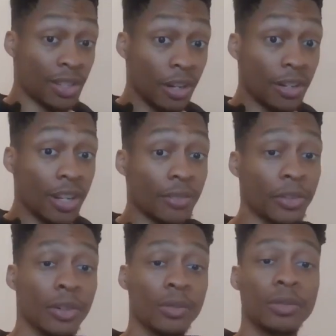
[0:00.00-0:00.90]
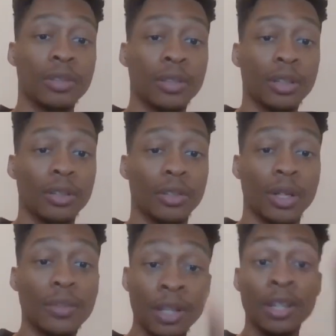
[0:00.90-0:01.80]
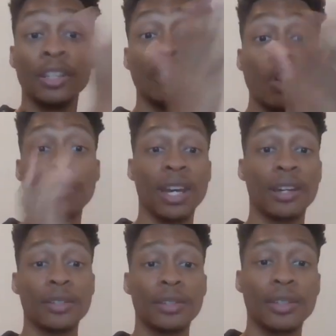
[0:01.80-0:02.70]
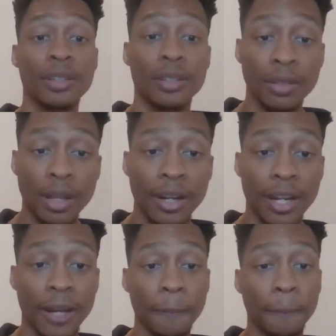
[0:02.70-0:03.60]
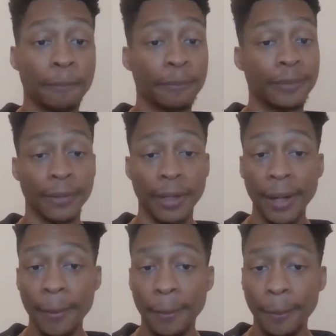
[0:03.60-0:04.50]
staring at the phone. Don't even, no manners, none of that, right?